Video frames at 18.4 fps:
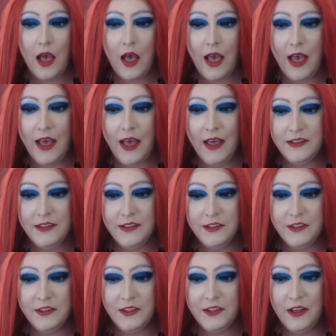
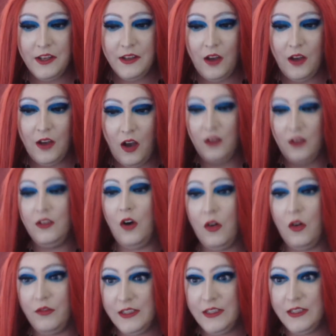and
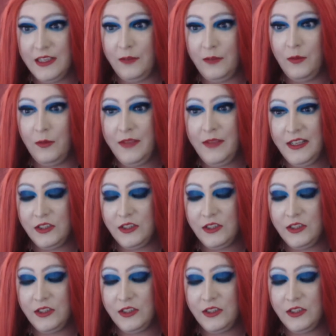obviously with me